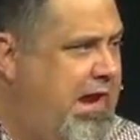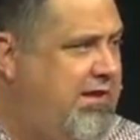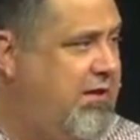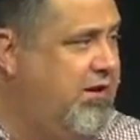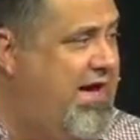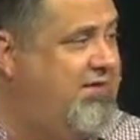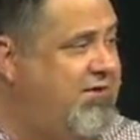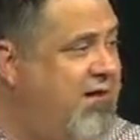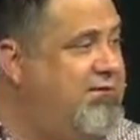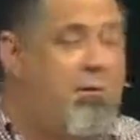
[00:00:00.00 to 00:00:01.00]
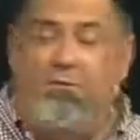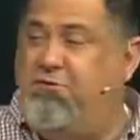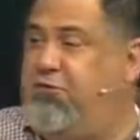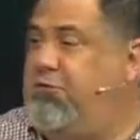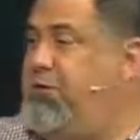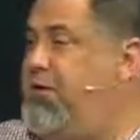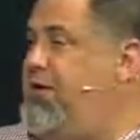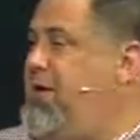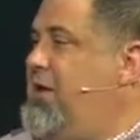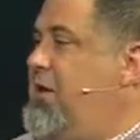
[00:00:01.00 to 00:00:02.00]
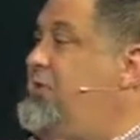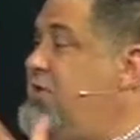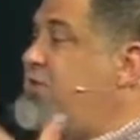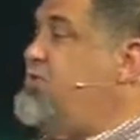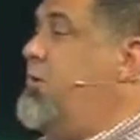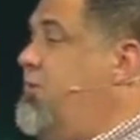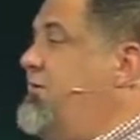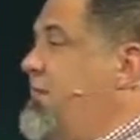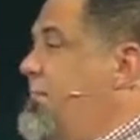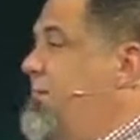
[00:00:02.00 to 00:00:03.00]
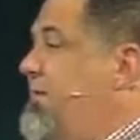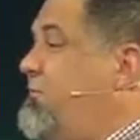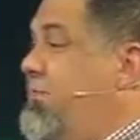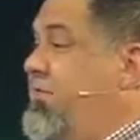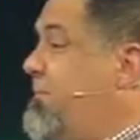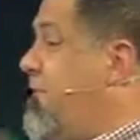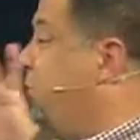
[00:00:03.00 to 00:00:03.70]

And a lot of times what we do is we initially when we say peace, we think